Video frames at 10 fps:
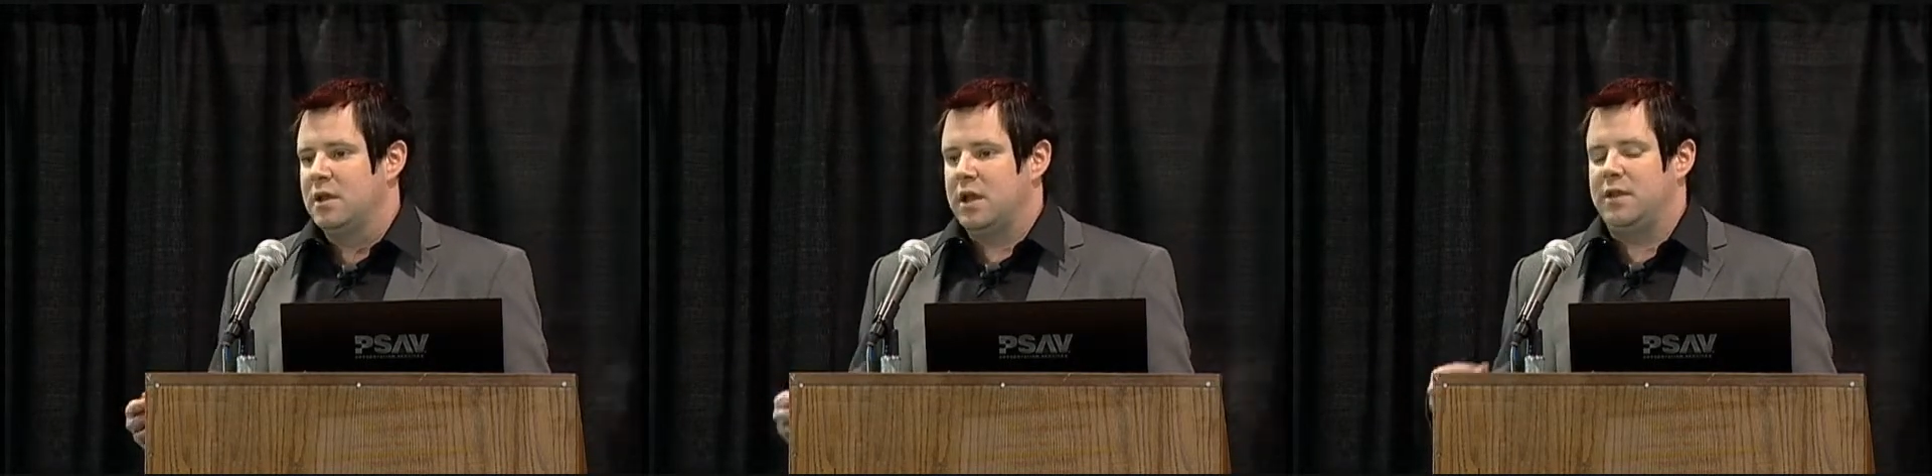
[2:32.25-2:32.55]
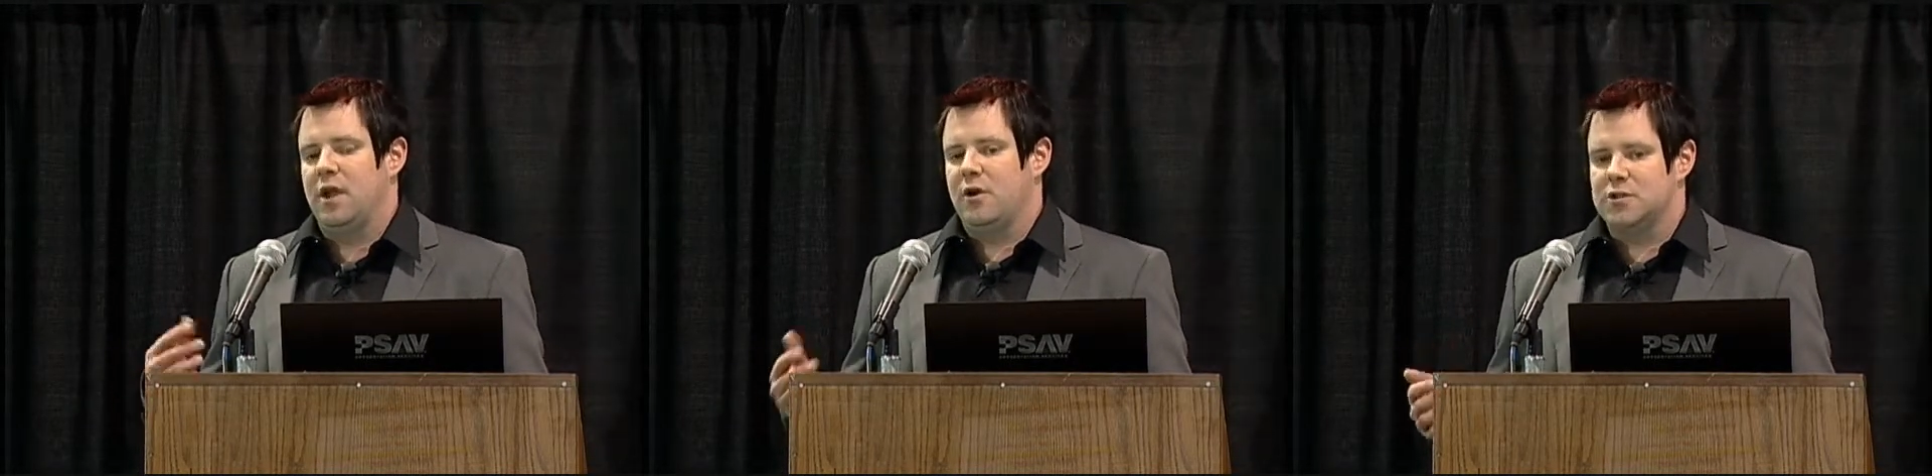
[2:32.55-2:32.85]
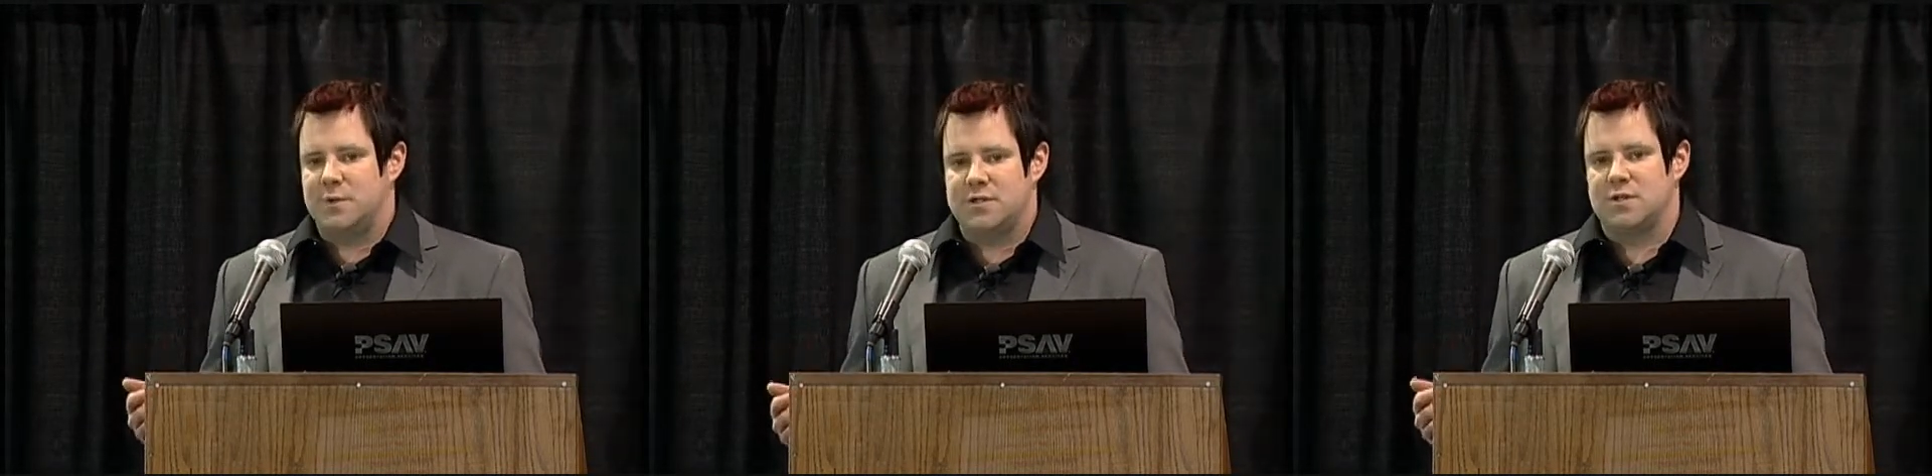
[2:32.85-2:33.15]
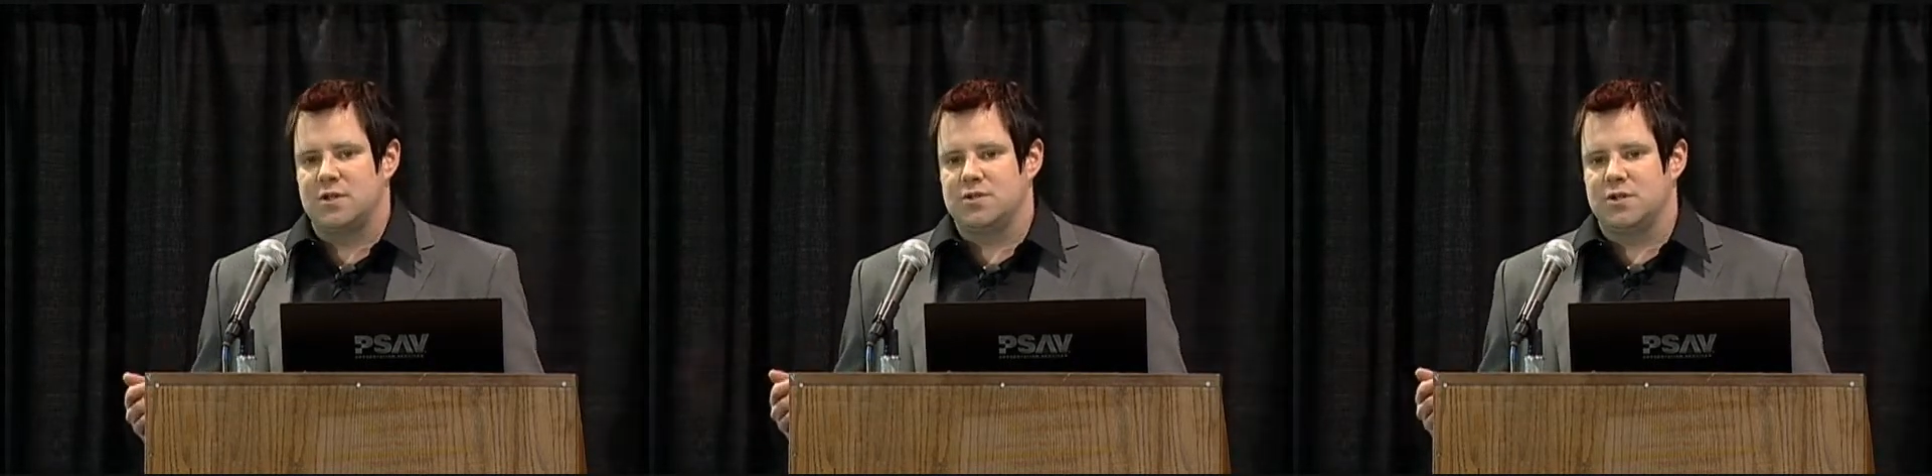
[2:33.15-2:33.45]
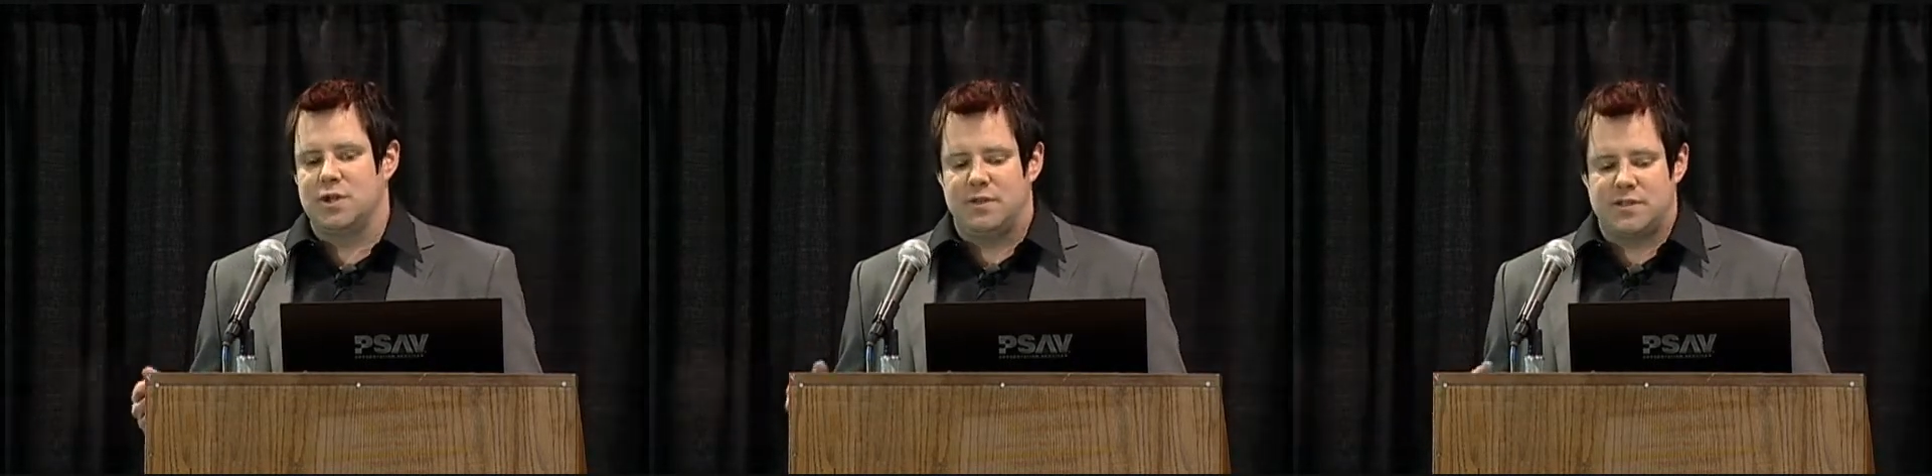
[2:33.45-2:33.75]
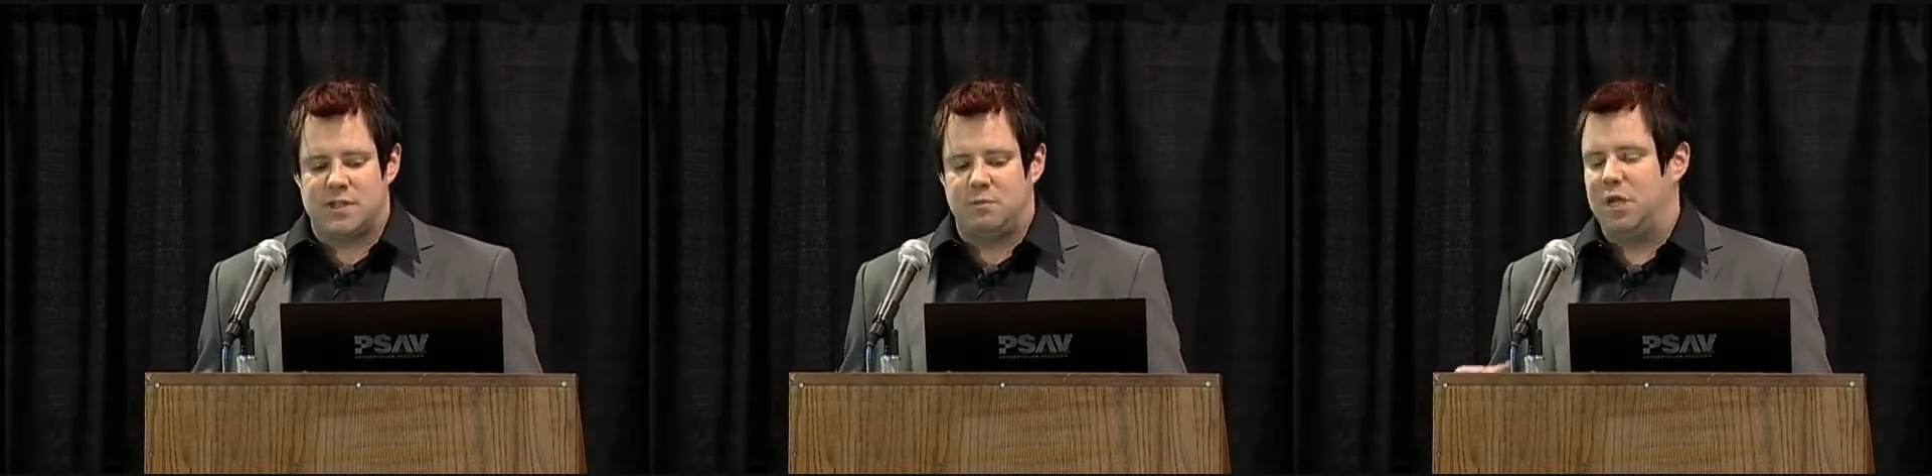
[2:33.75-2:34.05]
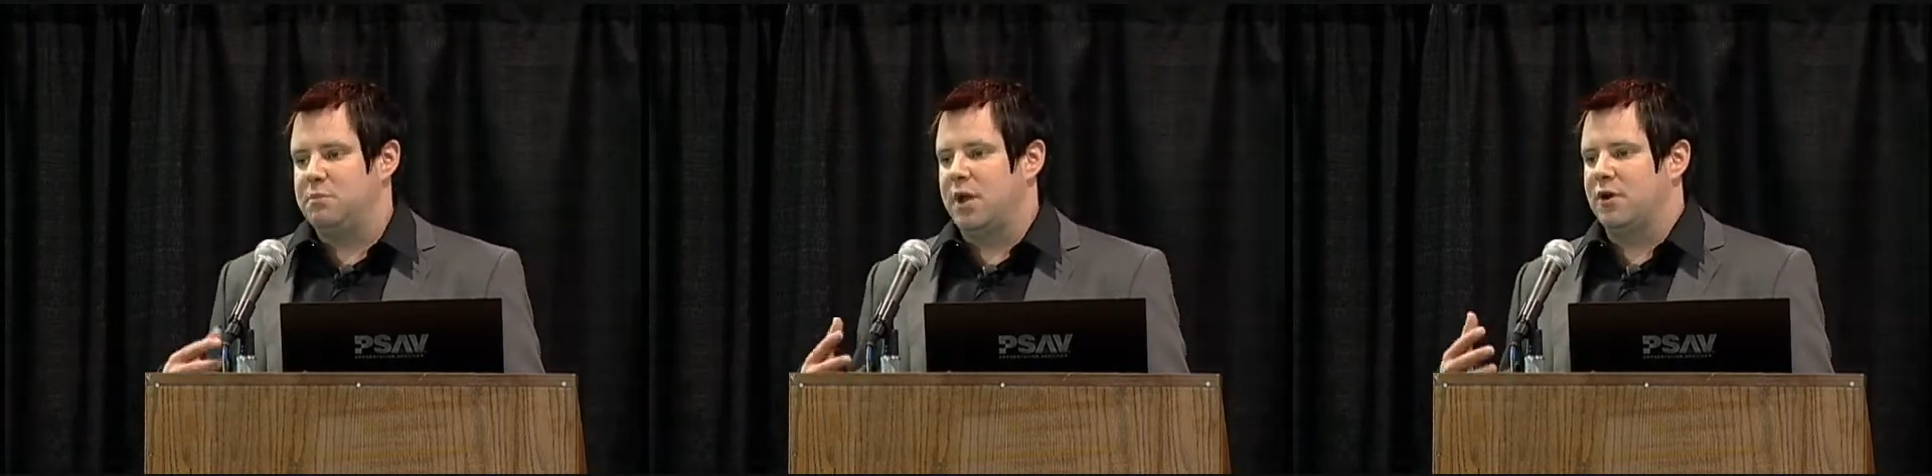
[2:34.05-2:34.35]
In the aerospace industry, this can
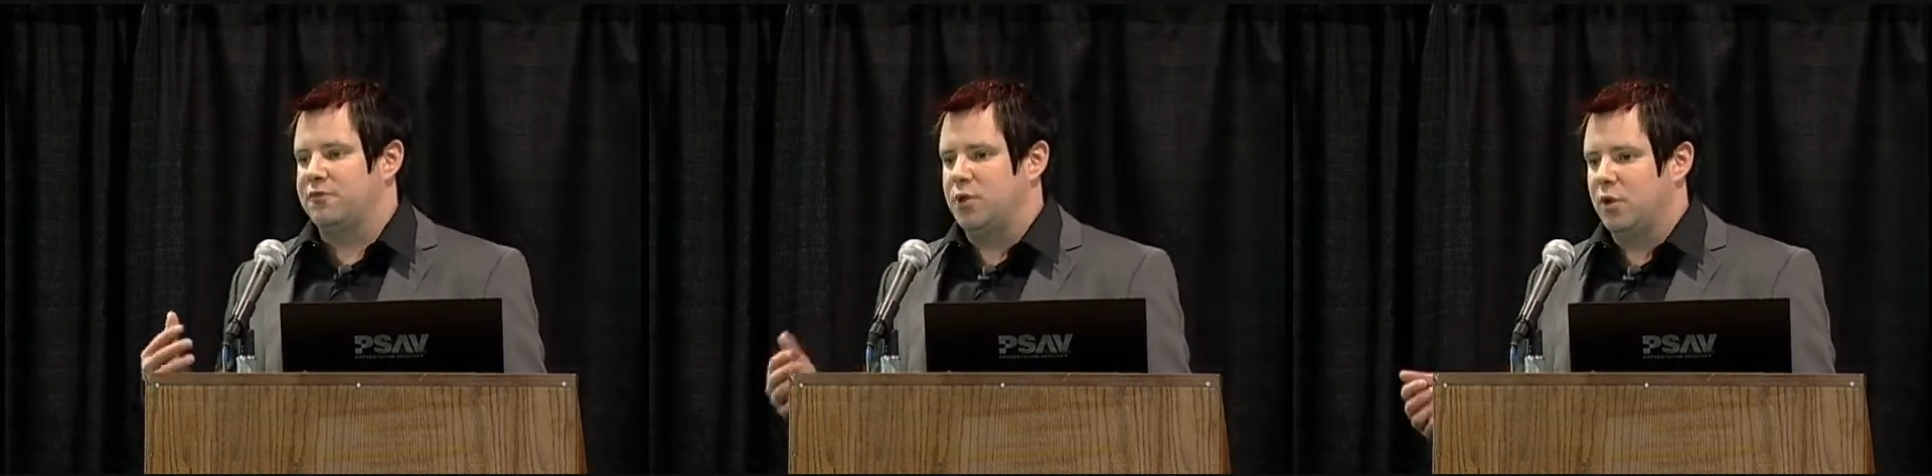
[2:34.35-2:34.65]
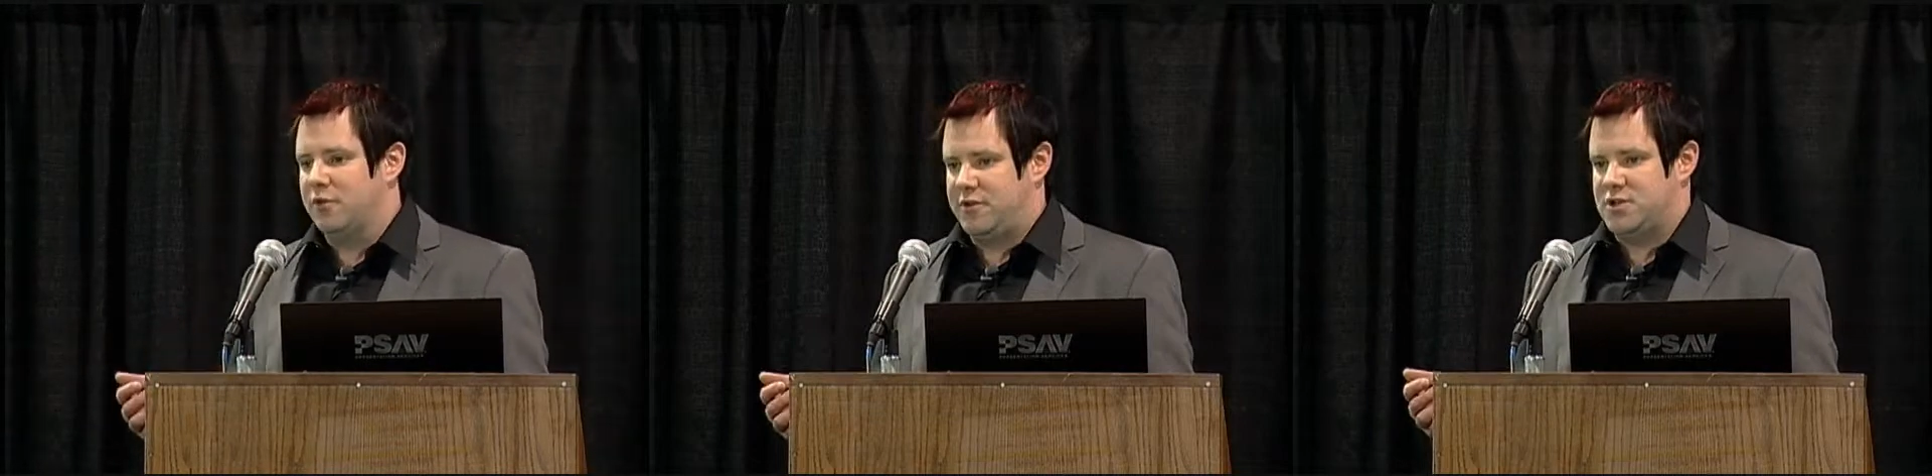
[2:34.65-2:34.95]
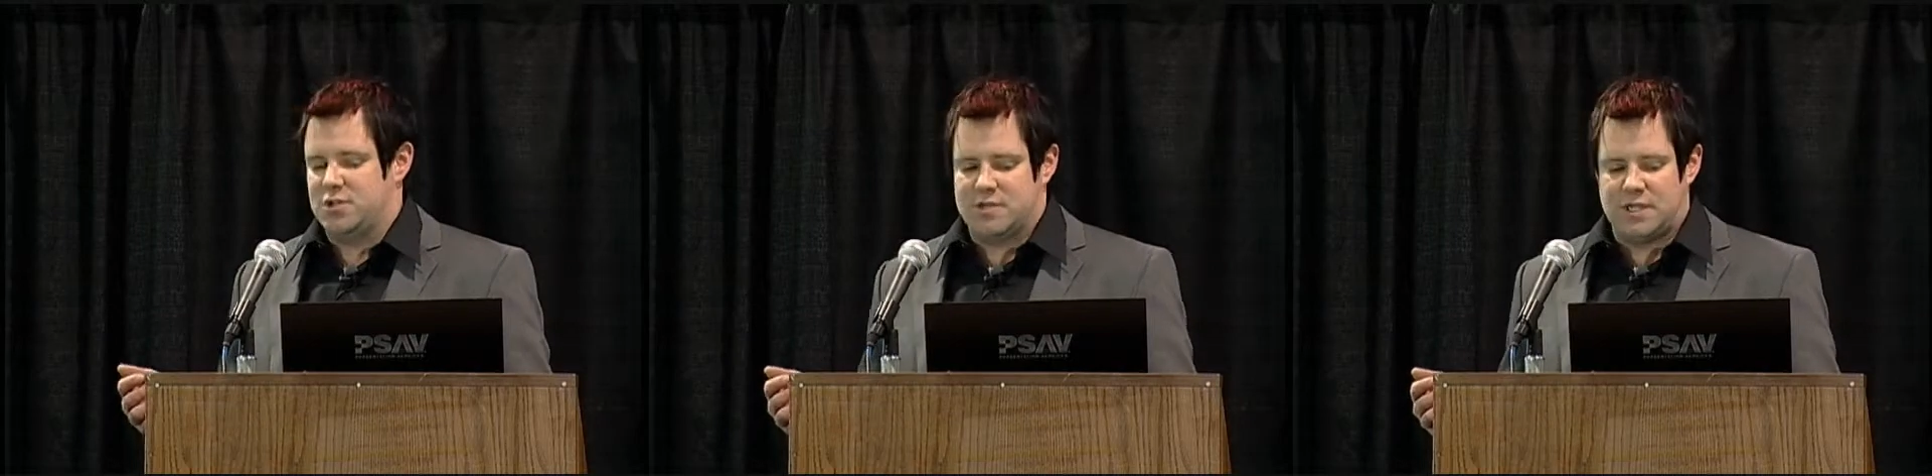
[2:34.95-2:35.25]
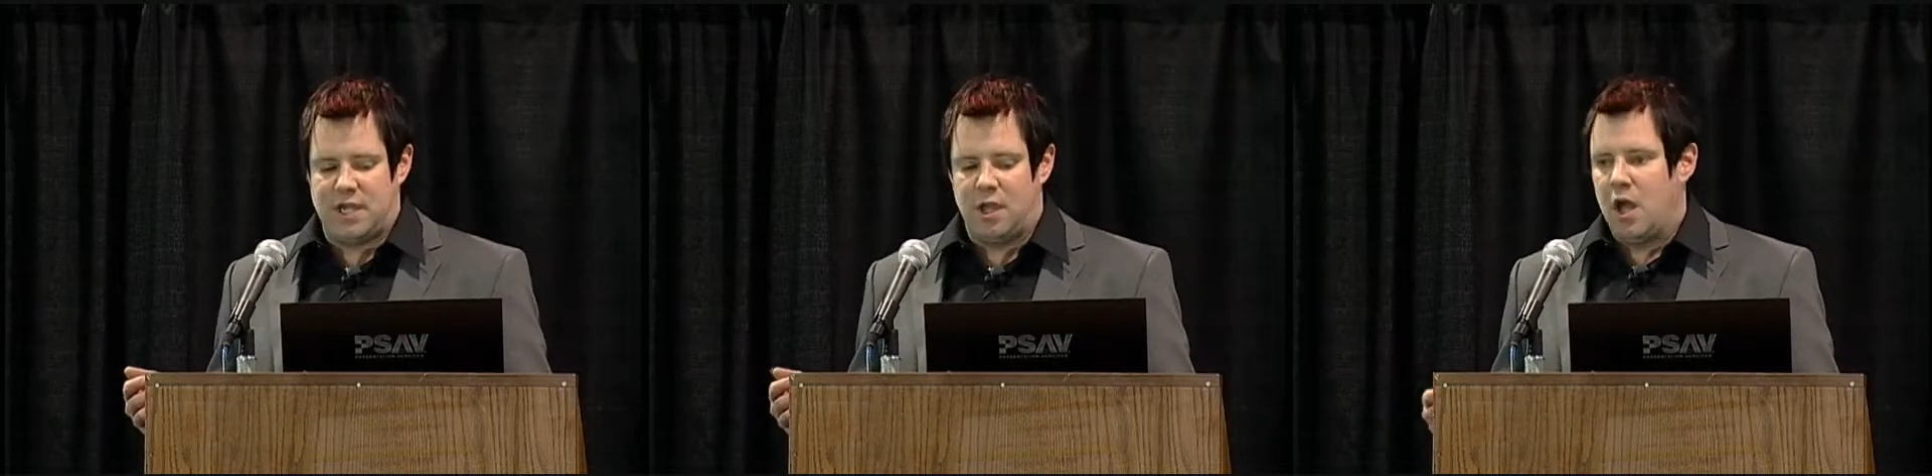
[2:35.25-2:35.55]
mean better fuel efficiency,